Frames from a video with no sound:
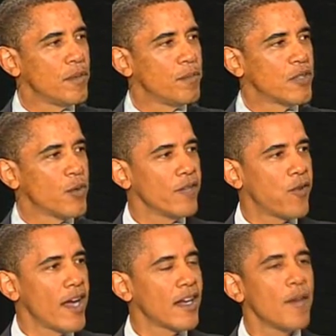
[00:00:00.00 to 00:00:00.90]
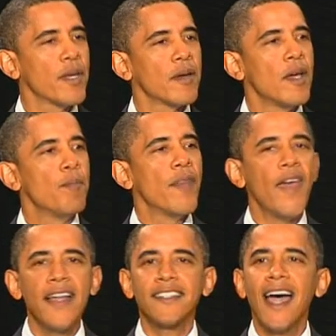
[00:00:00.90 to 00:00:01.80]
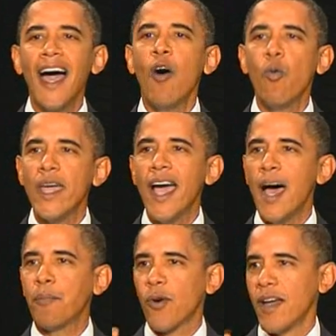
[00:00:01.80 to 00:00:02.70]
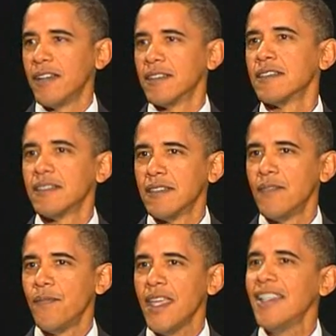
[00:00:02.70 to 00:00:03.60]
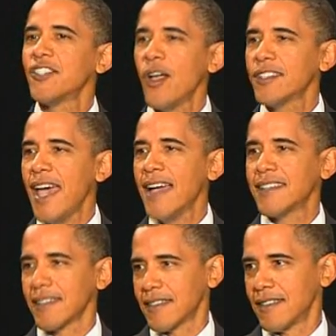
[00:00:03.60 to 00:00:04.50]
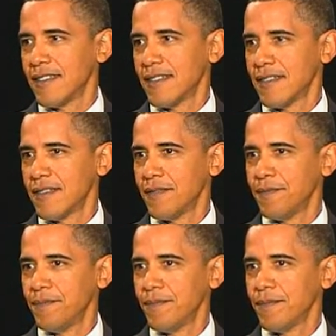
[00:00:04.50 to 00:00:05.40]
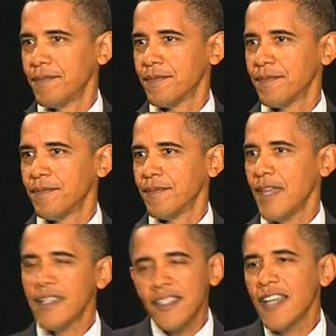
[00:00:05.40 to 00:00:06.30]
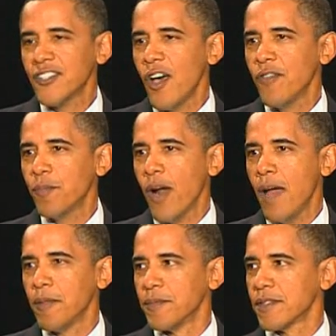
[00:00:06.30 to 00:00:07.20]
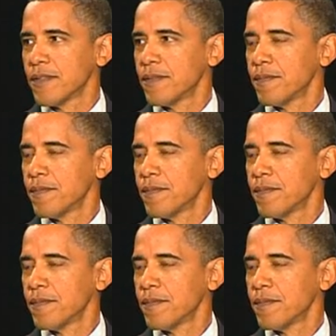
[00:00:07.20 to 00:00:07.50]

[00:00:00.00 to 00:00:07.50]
between Frank and I, but that's how we operate. It's all tactics, and it's not solving problems.